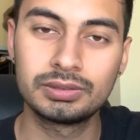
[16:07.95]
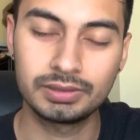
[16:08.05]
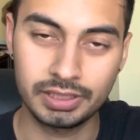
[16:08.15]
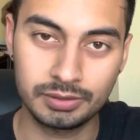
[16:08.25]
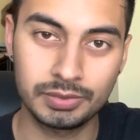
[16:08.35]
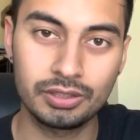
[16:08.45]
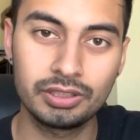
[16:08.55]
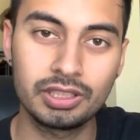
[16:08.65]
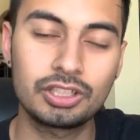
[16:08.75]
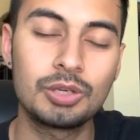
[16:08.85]
Let me know in
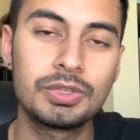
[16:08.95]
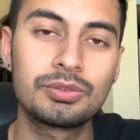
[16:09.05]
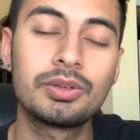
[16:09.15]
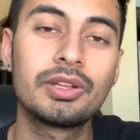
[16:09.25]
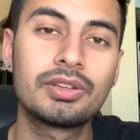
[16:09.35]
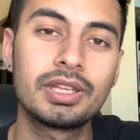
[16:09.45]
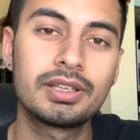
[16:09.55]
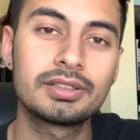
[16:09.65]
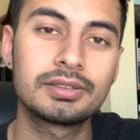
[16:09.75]
the comments what you think,